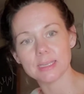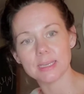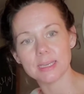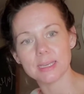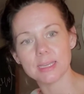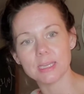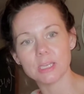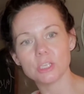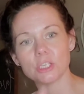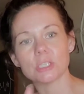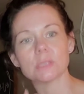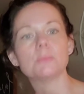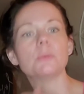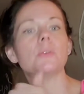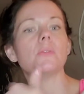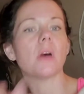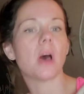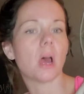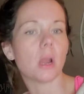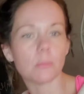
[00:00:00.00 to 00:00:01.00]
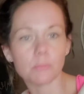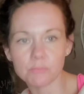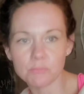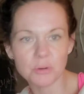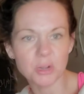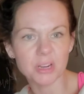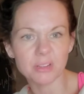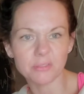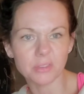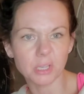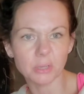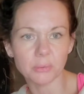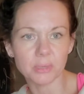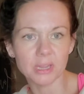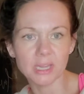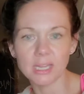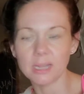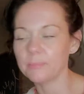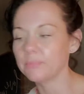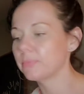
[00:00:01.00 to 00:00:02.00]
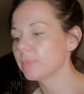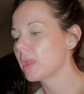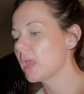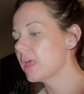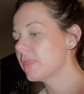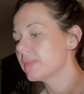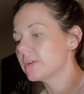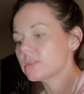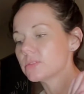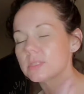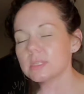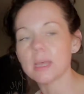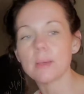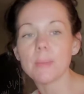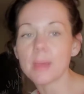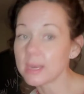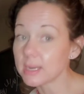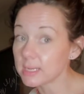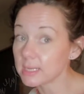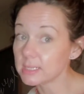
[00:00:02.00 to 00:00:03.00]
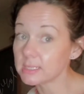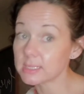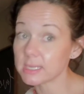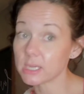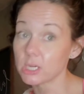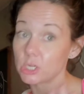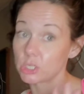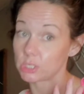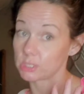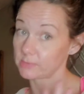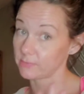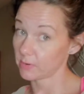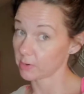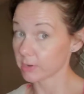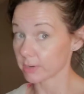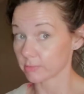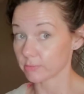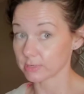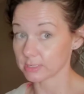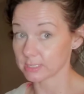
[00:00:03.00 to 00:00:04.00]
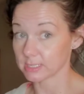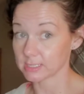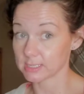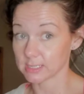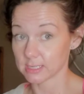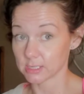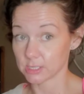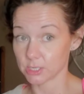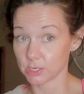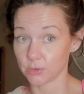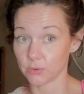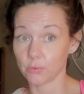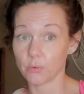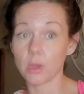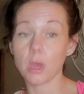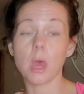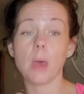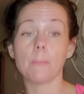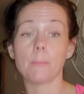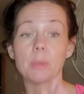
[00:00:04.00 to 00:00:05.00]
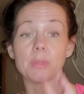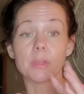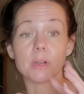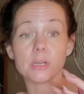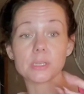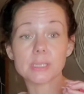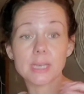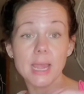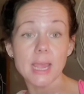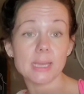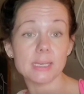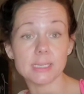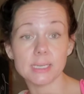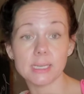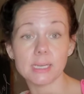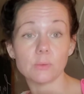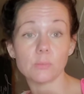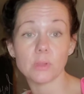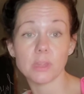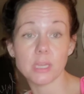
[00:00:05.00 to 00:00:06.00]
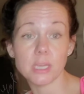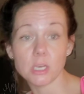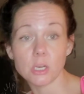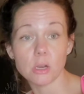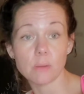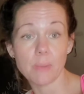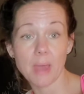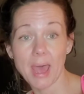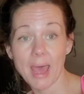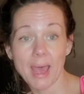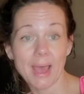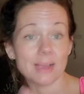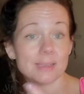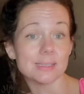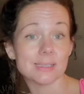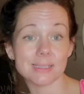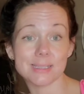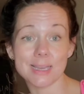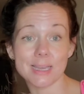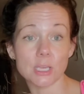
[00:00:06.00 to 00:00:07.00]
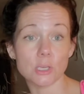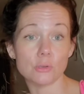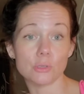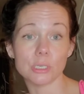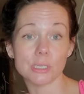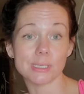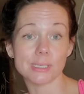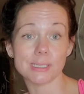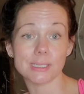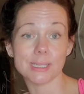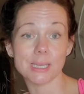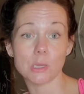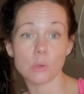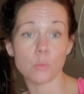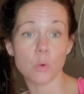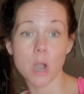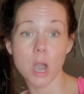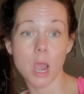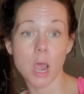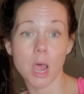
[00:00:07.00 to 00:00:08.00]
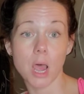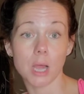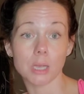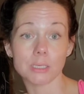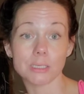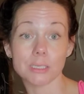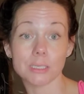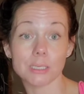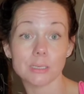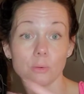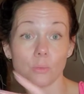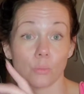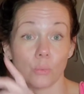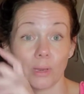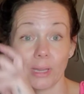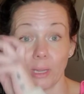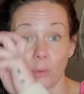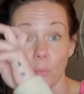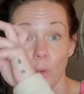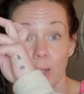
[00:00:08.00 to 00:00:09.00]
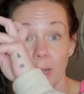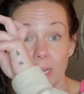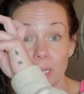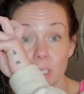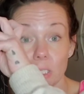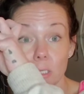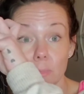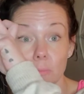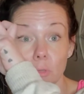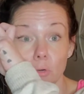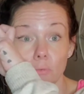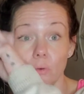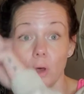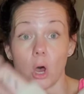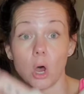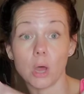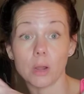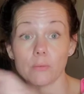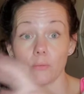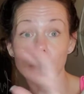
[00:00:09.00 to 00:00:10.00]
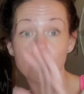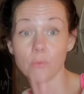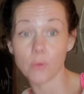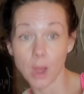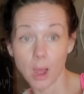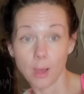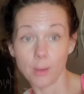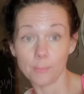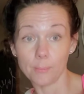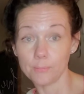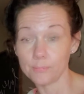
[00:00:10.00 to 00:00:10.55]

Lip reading: and you just move on pretty fluidly. There's some endings that you're just very resistant to. But there is an ending within your past that you were not really wanting to move on from.